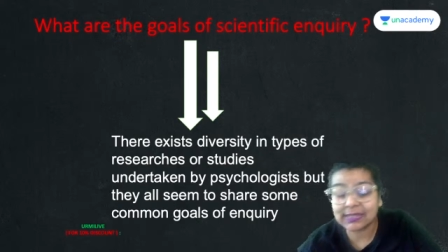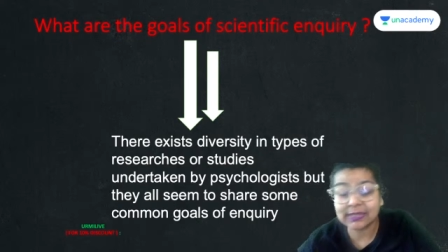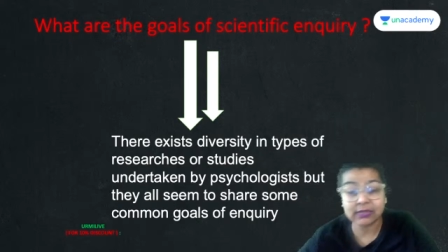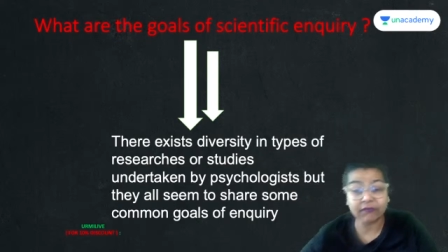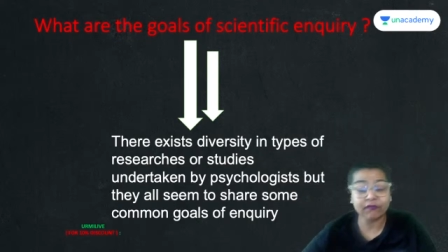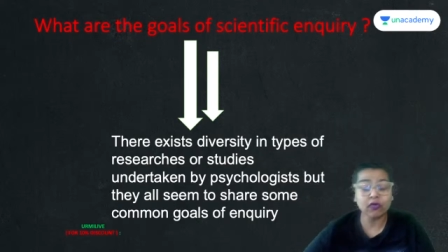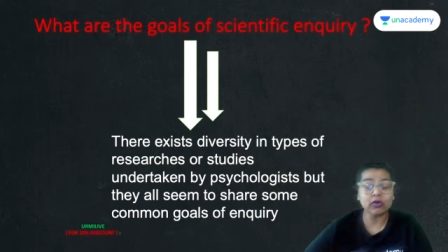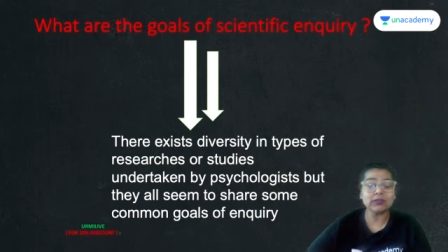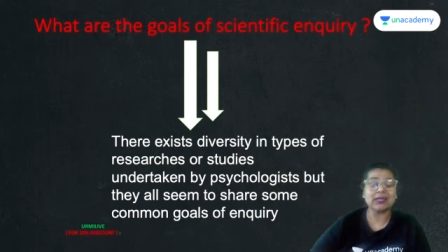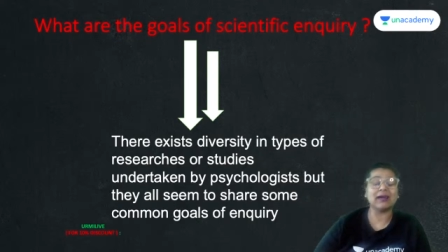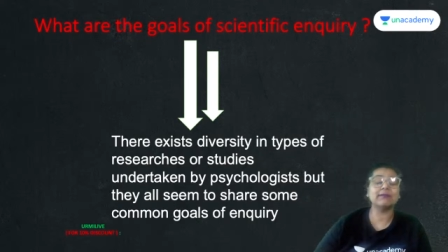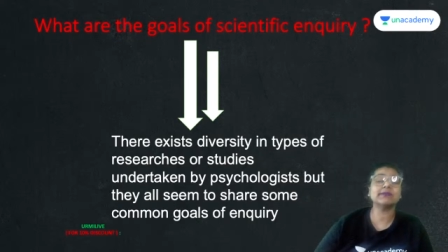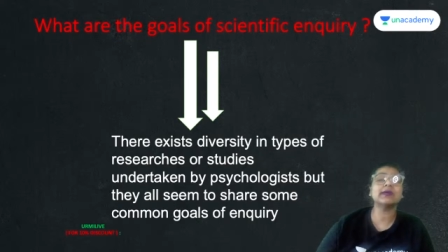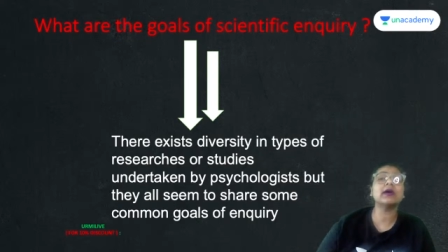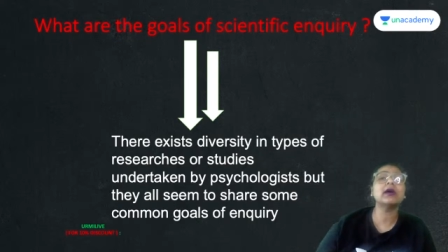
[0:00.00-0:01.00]
Yes, of course,
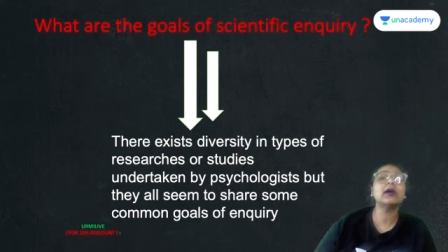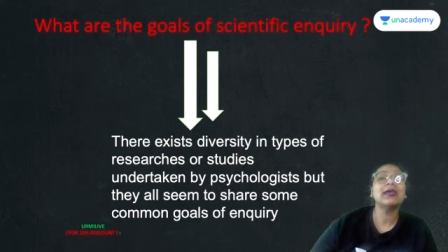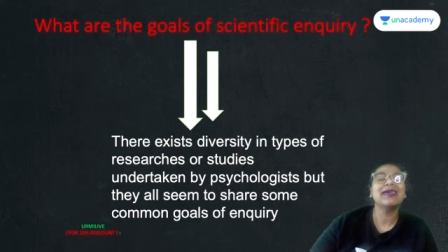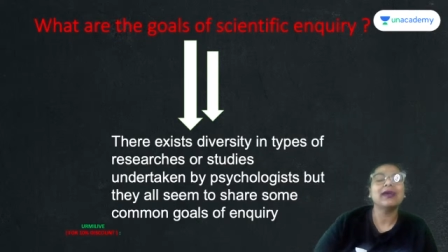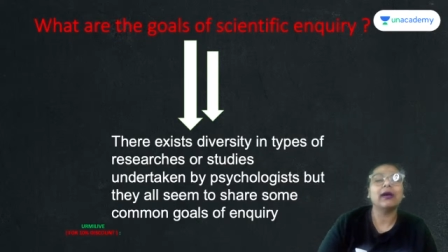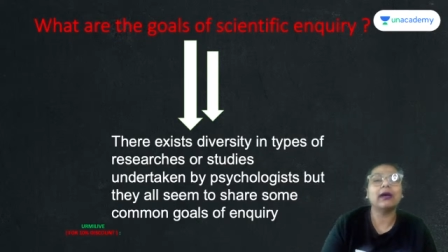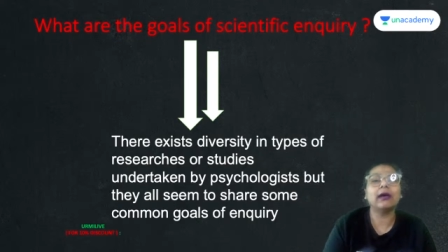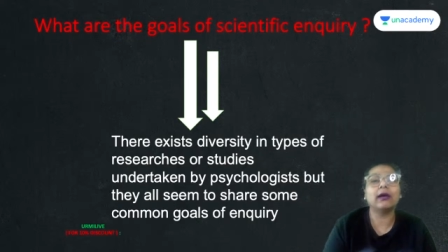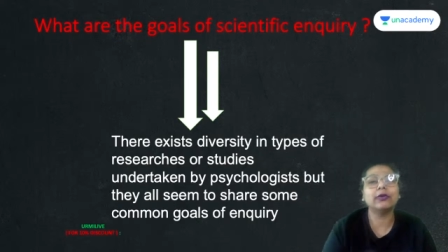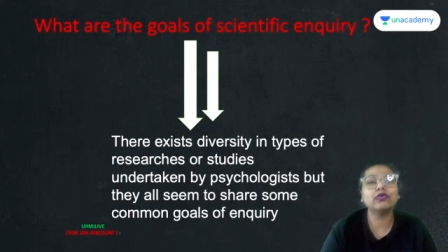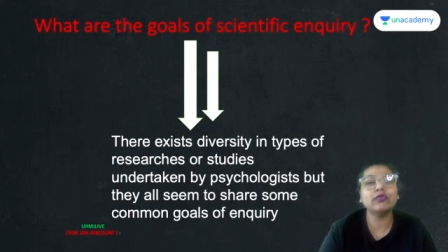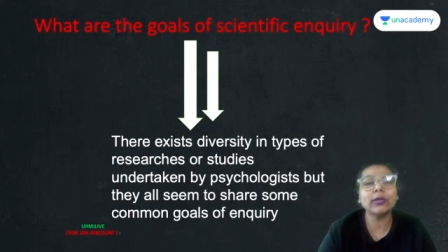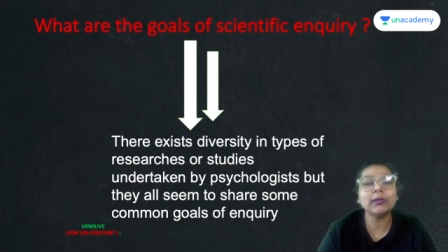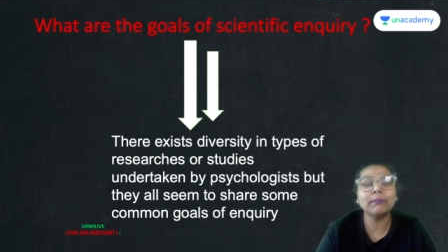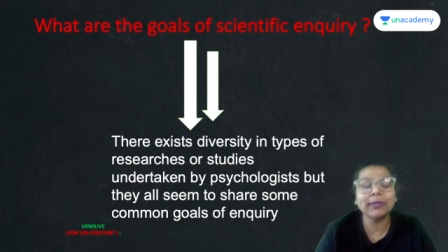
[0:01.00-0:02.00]
Hamza, you
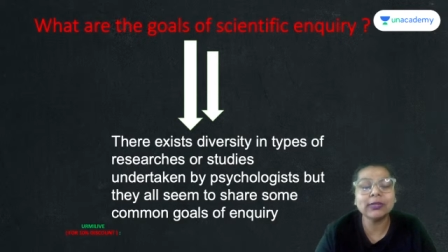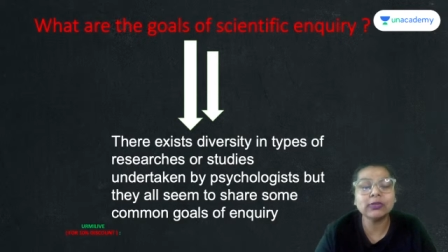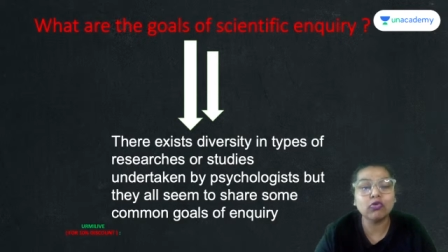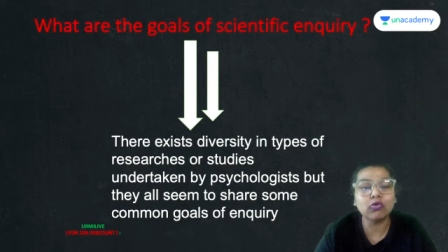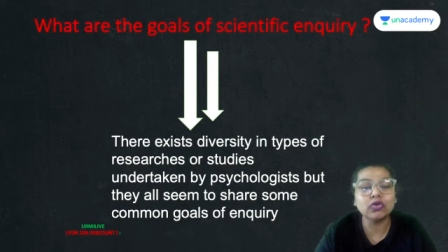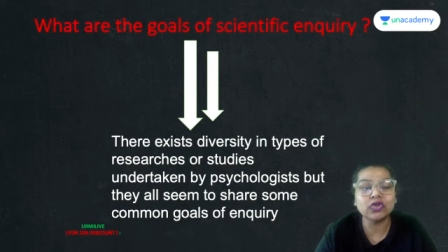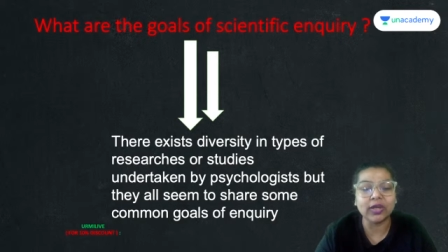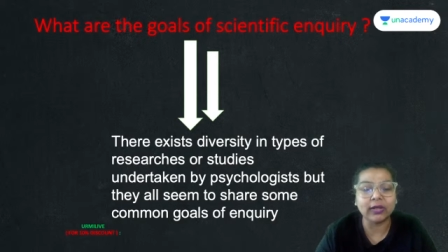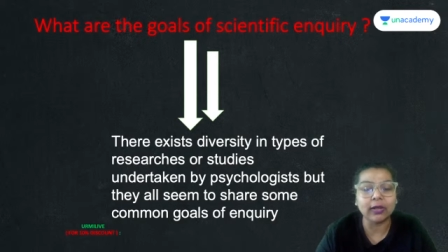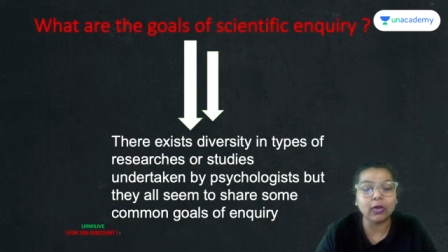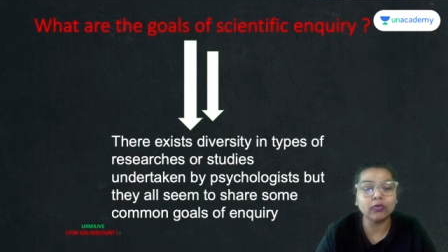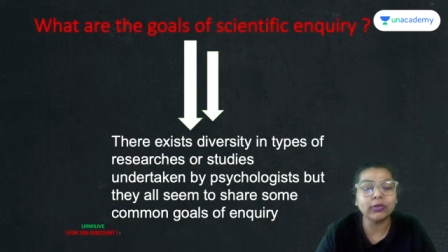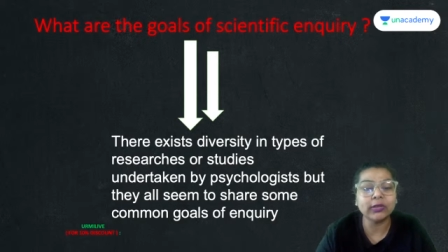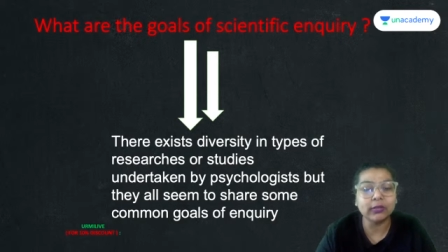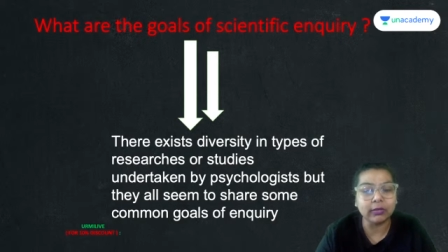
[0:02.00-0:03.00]
can please go check
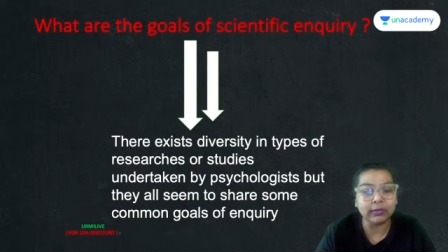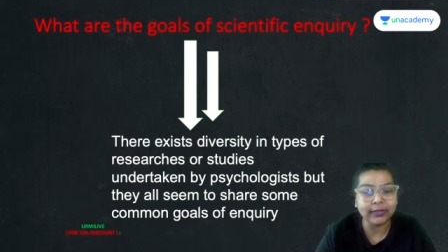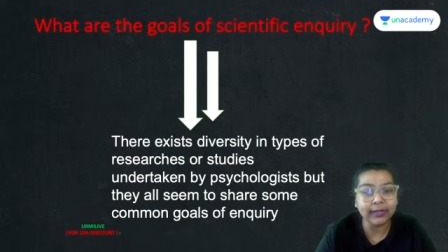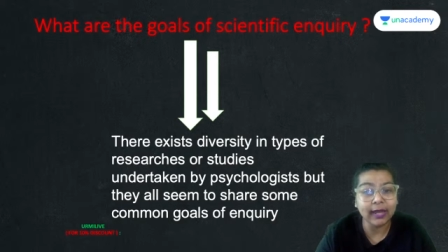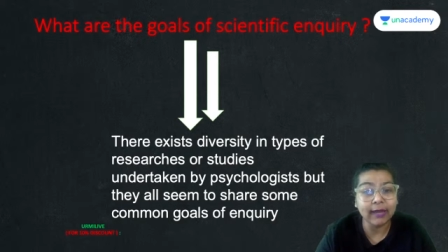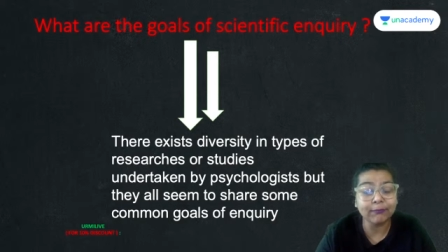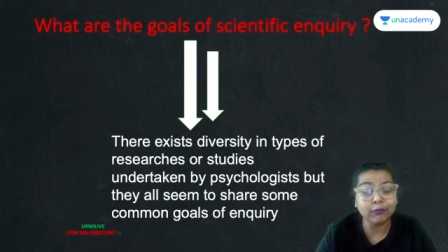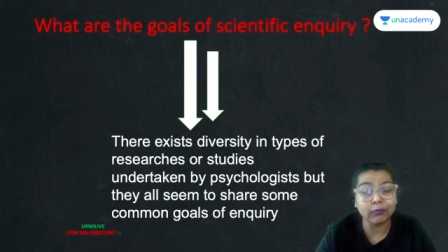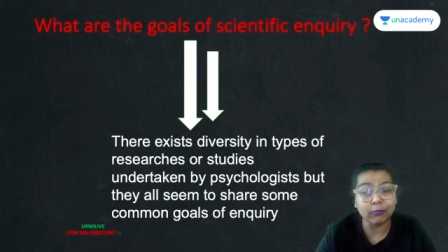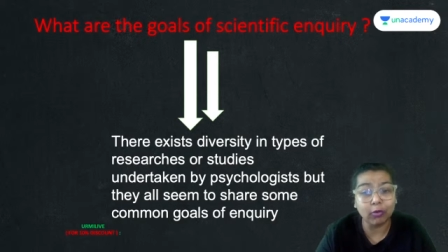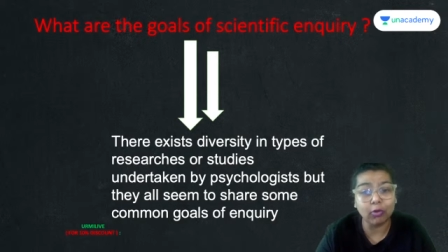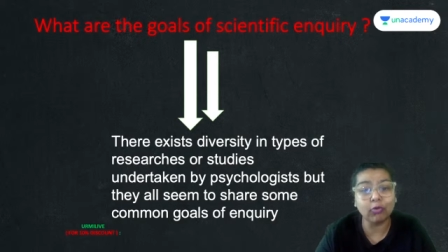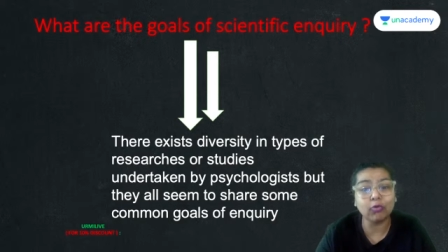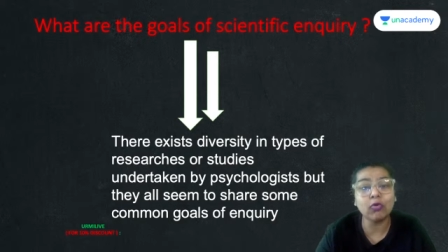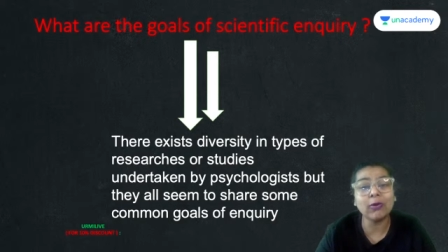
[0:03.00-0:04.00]
out the learning app
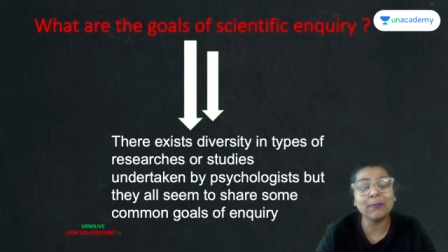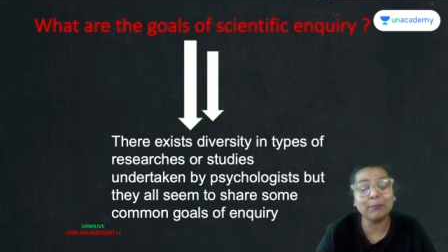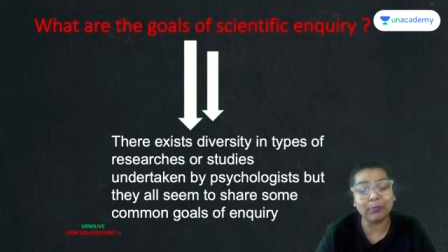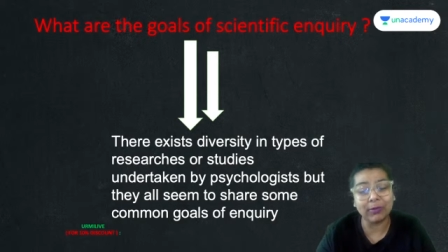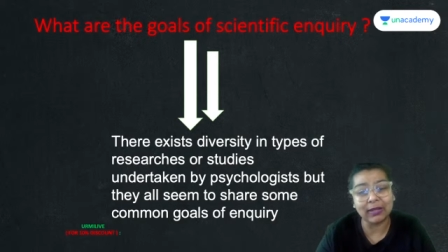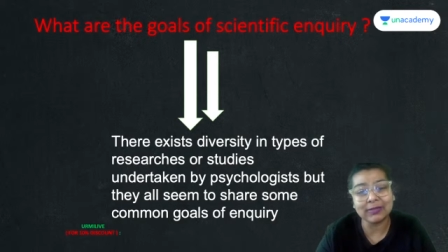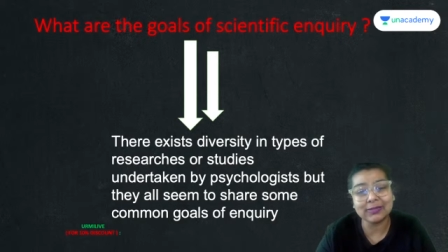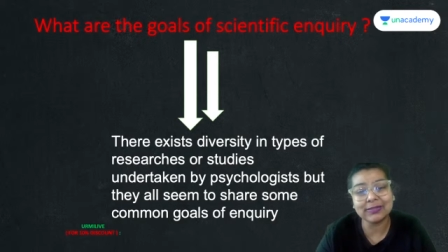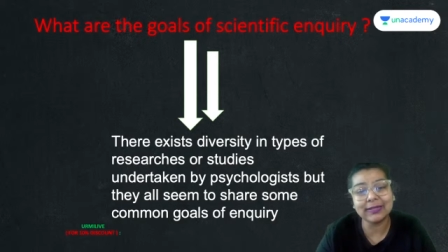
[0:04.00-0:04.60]
tomorrow on Plus.